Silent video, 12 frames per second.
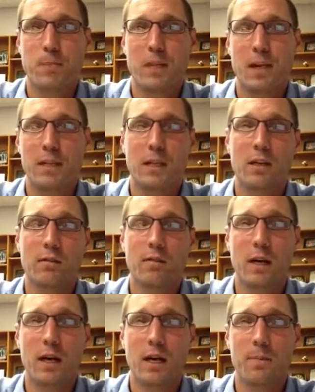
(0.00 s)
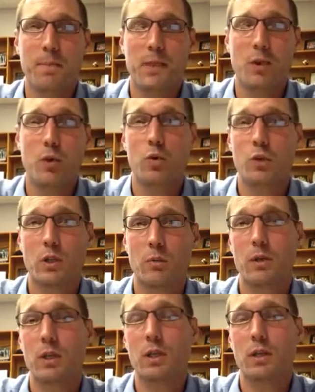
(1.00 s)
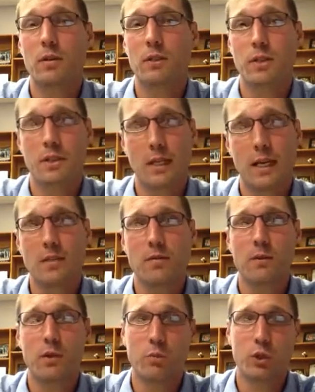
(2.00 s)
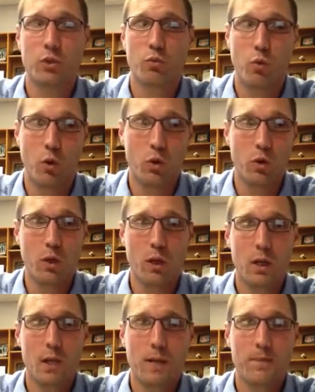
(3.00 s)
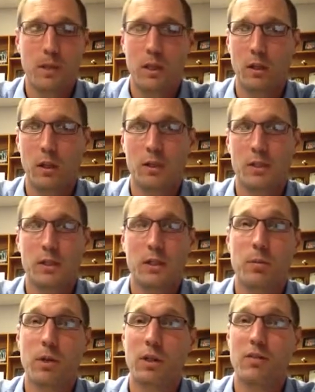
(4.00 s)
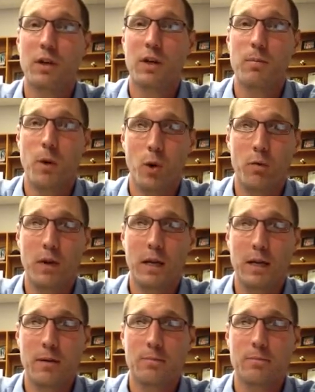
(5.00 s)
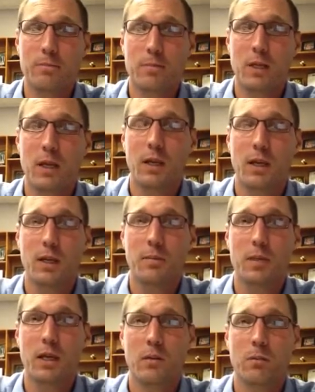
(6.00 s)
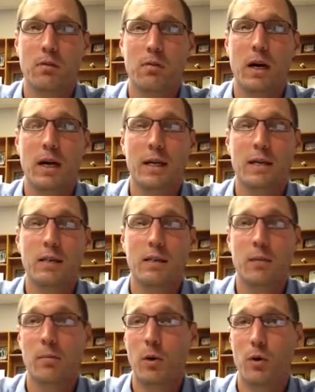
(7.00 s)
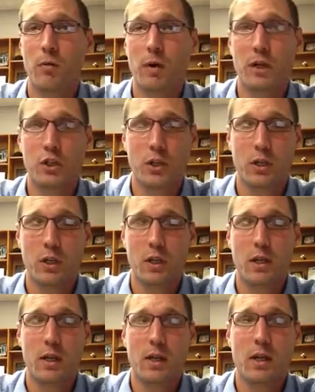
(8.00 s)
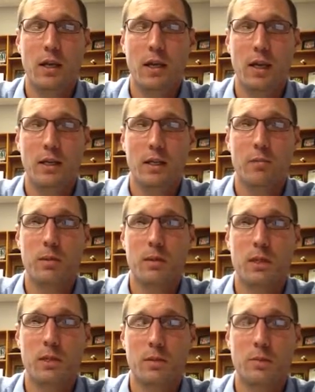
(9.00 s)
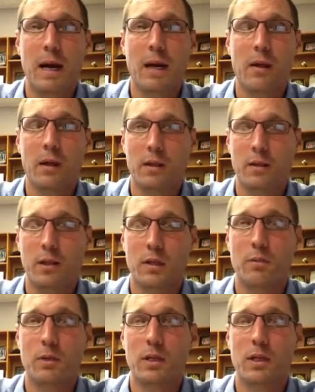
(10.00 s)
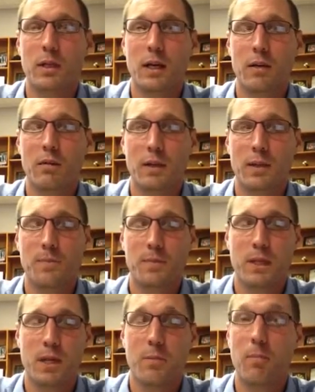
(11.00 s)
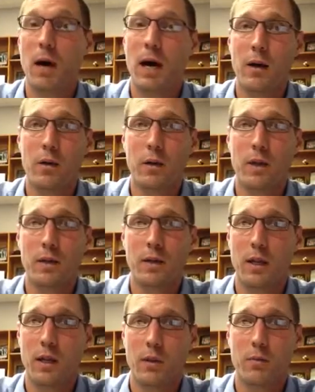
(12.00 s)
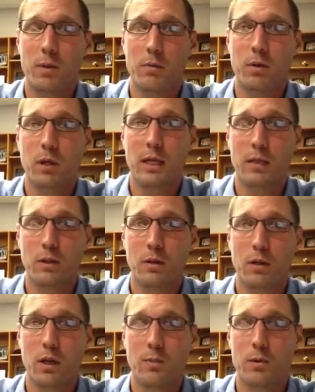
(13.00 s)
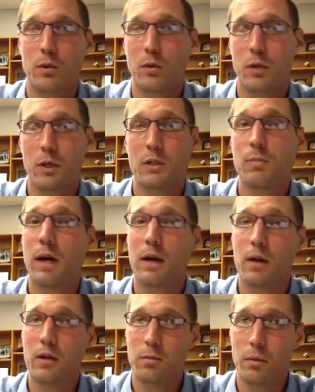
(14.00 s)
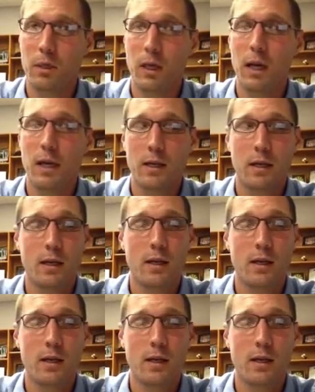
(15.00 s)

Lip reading: identify who's going to be successful in which role. The leader is typically very motivating, can provide some motivation, and can be inspiring, and can be kind of a model that other people like to look up to or aspire to be like.